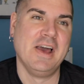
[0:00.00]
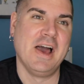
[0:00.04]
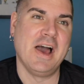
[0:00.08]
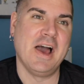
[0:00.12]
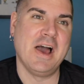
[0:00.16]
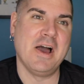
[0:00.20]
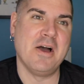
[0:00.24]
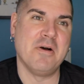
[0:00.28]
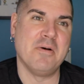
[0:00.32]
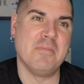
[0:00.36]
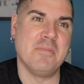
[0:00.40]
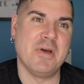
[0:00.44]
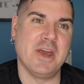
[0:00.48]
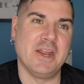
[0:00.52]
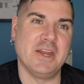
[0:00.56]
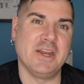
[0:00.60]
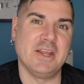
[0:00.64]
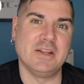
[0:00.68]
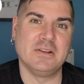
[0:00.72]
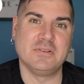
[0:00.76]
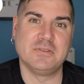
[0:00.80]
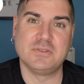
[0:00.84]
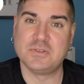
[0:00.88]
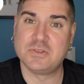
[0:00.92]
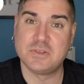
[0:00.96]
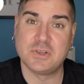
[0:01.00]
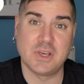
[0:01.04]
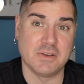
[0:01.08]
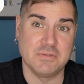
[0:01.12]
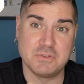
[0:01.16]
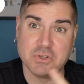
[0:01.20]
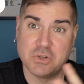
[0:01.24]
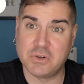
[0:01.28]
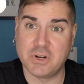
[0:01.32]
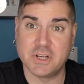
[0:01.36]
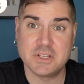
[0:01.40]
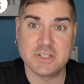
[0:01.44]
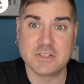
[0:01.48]
and it gives
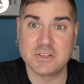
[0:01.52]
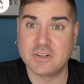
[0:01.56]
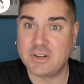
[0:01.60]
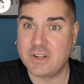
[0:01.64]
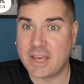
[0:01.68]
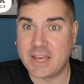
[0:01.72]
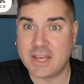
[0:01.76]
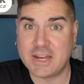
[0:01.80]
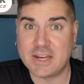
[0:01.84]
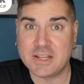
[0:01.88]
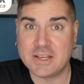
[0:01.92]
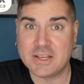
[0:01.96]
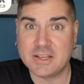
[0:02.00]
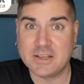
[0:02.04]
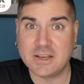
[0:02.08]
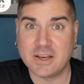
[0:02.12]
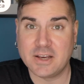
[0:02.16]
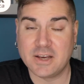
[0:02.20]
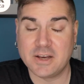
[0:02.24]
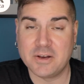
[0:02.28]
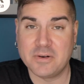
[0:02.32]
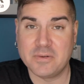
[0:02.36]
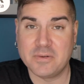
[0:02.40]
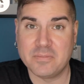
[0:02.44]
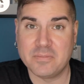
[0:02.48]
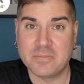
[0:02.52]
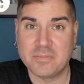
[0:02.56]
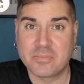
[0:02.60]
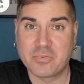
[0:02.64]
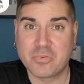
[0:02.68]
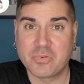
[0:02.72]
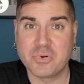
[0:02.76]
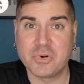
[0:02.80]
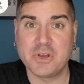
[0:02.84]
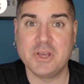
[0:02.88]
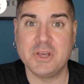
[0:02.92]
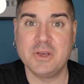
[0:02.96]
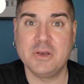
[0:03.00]
you a nice little handy
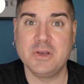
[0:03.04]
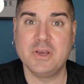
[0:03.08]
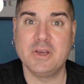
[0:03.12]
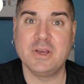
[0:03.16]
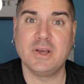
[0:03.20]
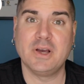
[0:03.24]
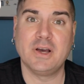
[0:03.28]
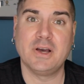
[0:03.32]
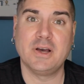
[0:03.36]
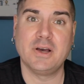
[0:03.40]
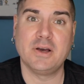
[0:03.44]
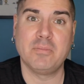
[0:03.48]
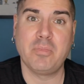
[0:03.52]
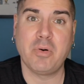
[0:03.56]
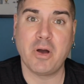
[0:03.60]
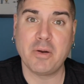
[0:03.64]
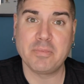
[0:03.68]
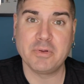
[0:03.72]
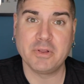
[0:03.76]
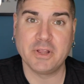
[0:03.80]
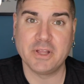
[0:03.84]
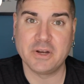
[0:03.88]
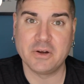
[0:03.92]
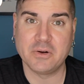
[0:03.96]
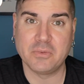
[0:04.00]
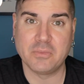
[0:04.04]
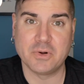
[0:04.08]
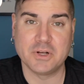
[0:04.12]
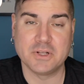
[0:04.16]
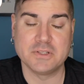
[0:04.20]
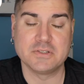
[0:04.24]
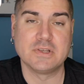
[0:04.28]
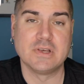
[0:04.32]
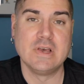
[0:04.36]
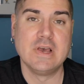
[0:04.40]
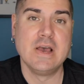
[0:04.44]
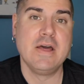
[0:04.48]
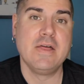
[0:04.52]
pre-populated
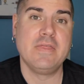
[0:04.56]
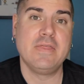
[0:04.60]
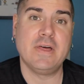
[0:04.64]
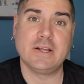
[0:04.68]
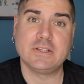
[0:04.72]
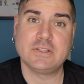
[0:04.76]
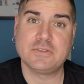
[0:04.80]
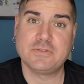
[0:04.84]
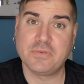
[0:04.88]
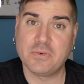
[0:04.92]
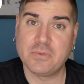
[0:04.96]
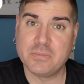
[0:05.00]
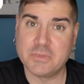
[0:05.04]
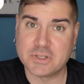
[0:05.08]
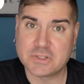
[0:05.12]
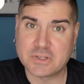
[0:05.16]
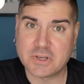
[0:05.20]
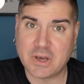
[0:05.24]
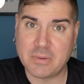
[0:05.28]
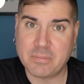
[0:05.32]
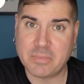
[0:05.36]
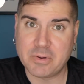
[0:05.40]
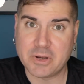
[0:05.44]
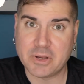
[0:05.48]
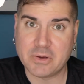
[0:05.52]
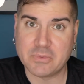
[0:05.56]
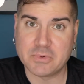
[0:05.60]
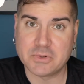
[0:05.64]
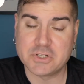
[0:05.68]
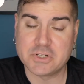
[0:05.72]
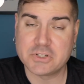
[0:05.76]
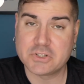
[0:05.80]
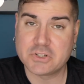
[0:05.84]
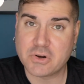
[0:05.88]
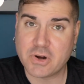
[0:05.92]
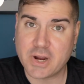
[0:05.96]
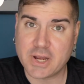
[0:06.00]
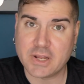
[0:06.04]
ones. That's from this company, which
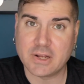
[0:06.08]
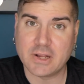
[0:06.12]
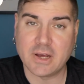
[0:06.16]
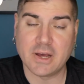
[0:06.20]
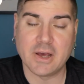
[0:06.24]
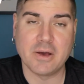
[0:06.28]
is great.